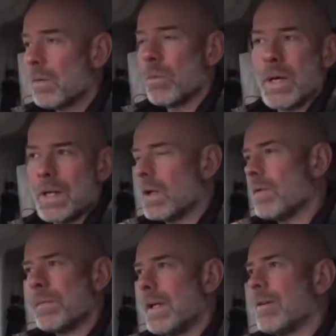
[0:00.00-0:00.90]
we're not
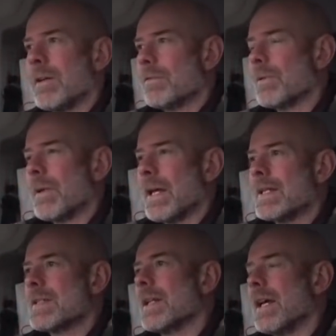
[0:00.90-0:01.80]
veering from lane
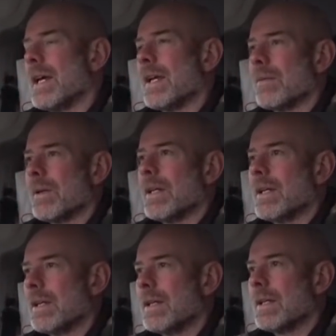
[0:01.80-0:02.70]
to lane. We're
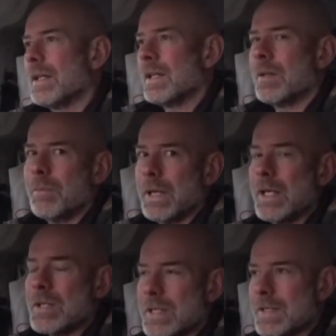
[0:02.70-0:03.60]

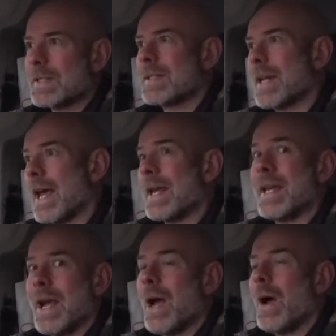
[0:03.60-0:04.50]
managing to stay
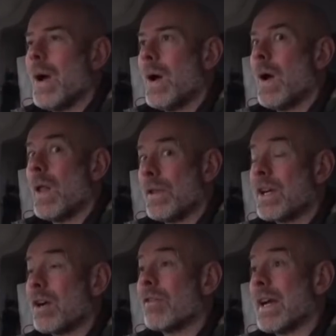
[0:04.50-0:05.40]
on the
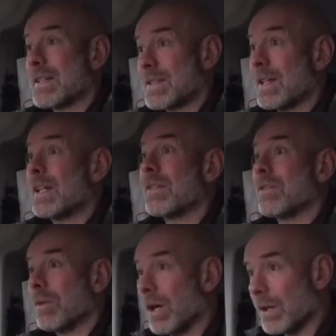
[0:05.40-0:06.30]
correct side of the
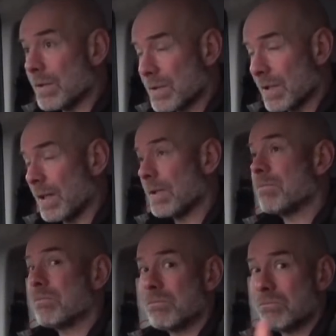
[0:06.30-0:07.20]
road. So
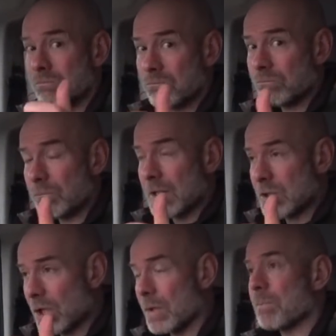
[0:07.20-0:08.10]
that's
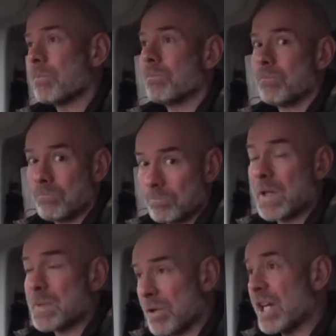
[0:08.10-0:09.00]
good.
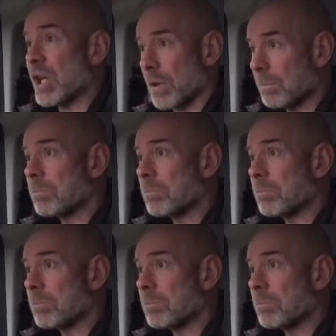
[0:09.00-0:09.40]
That's pretty good.